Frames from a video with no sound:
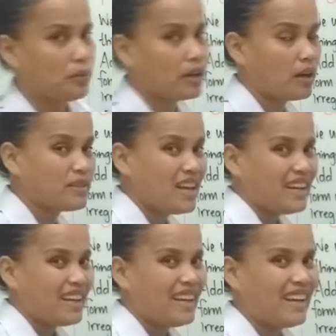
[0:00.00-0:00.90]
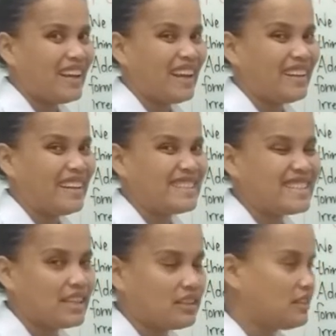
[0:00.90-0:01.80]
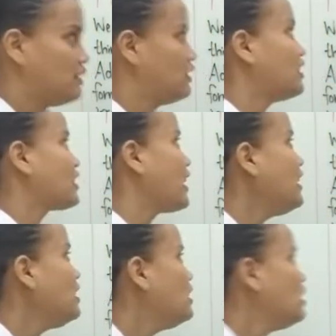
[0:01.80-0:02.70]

become dancing, okay?